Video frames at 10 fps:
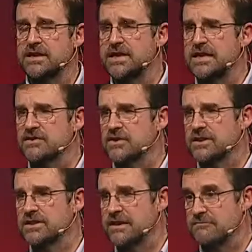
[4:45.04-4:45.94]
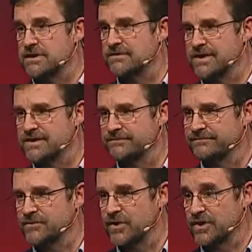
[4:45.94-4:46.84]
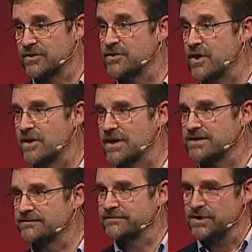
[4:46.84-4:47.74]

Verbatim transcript: year trying to get rid of it, trying to control it